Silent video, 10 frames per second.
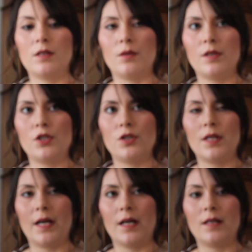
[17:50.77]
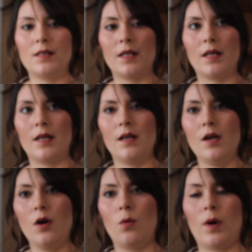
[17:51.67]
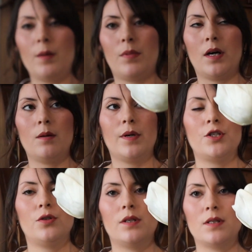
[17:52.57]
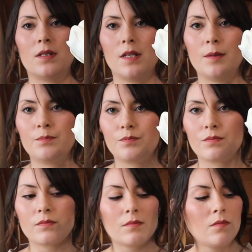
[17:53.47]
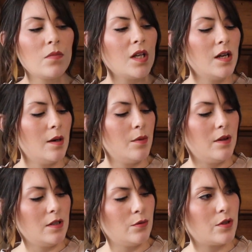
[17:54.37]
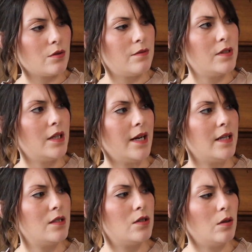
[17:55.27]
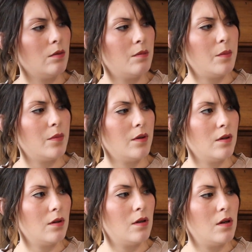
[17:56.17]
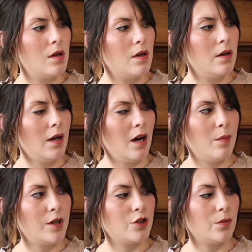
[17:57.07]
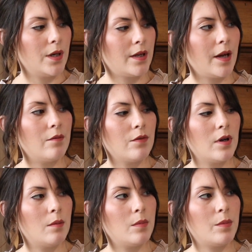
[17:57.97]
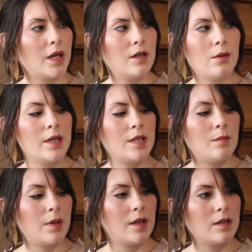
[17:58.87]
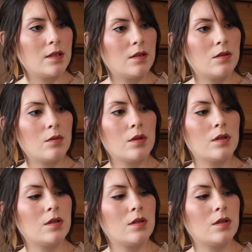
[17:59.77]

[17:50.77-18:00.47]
So this just has a white bottom, as you can see. This was thrifted. I don't remember how much or where it came from, but I know I didn't buy this in store.